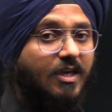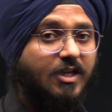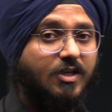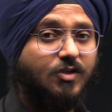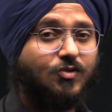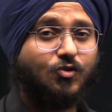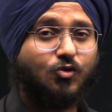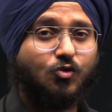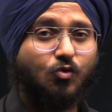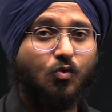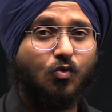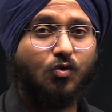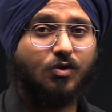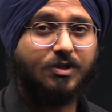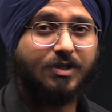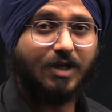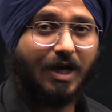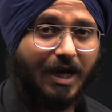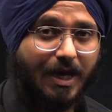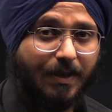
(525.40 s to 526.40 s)
these two
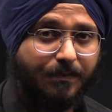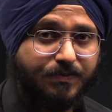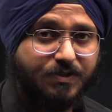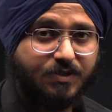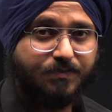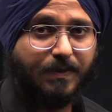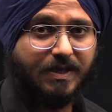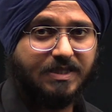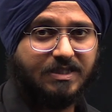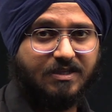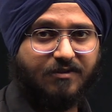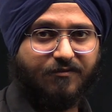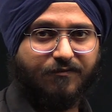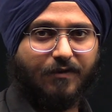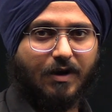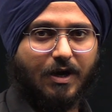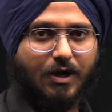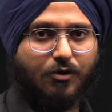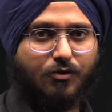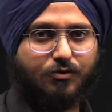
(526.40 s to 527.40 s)
type
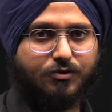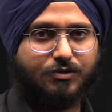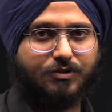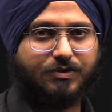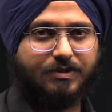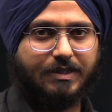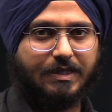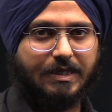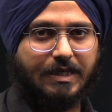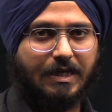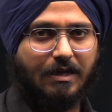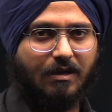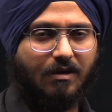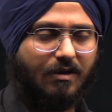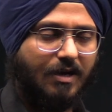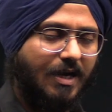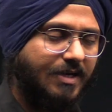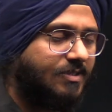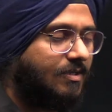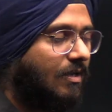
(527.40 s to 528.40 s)
specifiers?
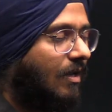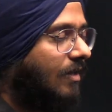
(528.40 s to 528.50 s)
Let's